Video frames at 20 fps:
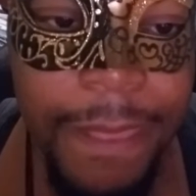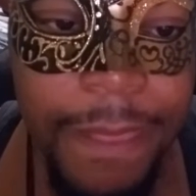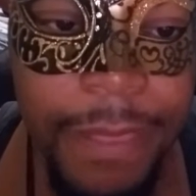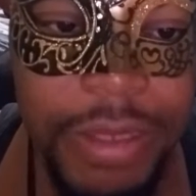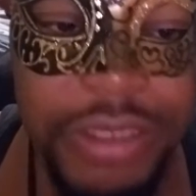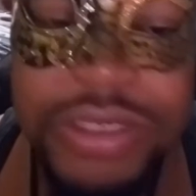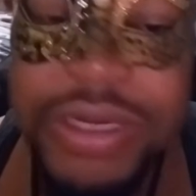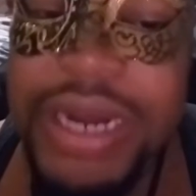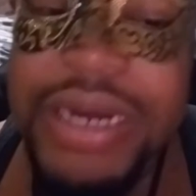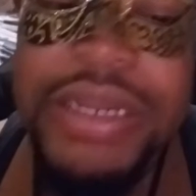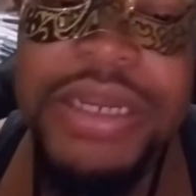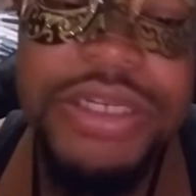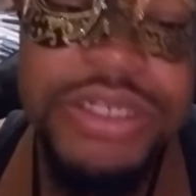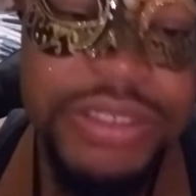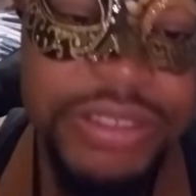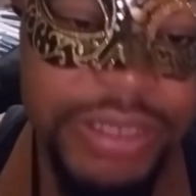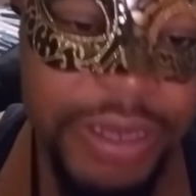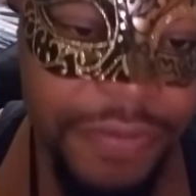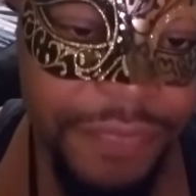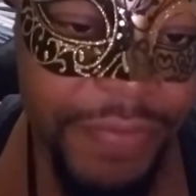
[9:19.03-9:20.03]
to get
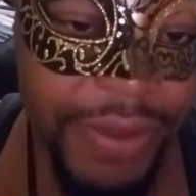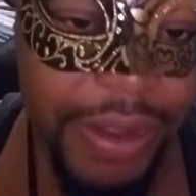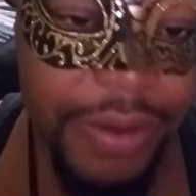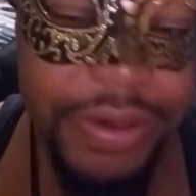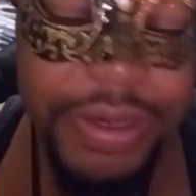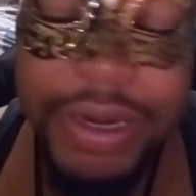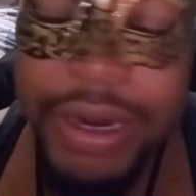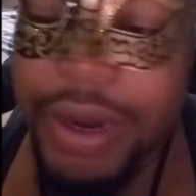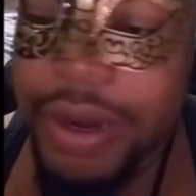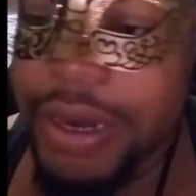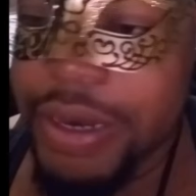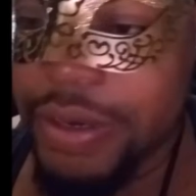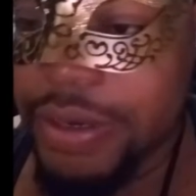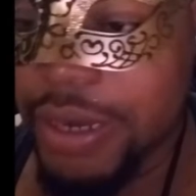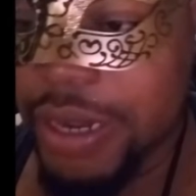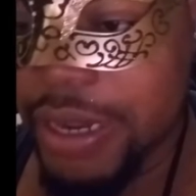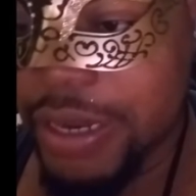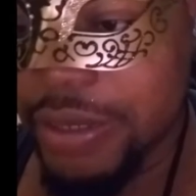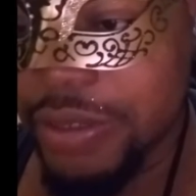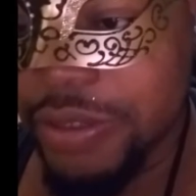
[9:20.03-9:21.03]
yourself out there,
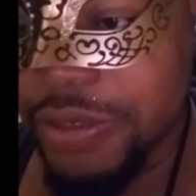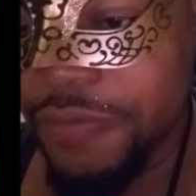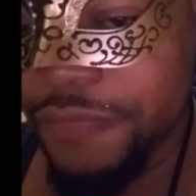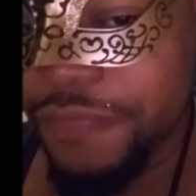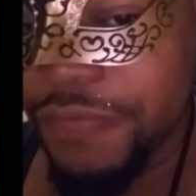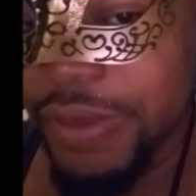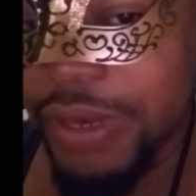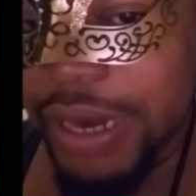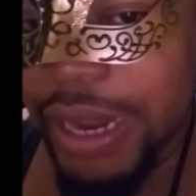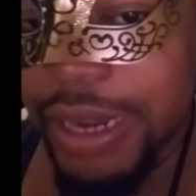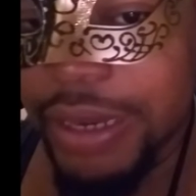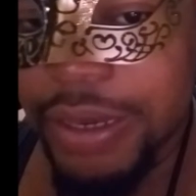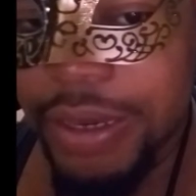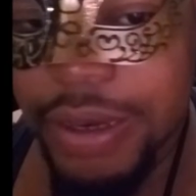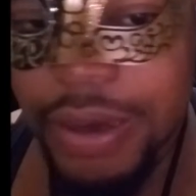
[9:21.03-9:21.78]
and you feel like,